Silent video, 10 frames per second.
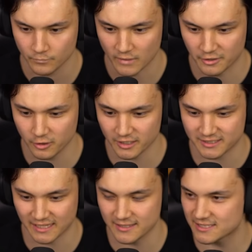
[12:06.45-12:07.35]
I do gotta
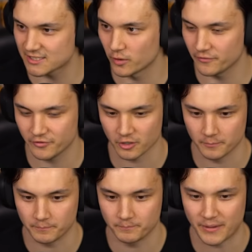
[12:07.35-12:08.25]
say, this is one of your
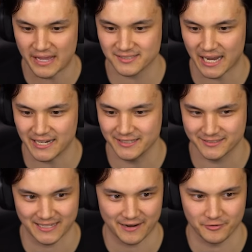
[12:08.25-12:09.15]
best
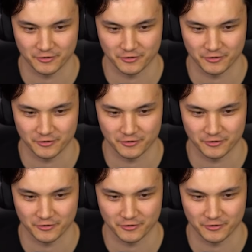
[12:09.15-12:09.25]
ideas ever.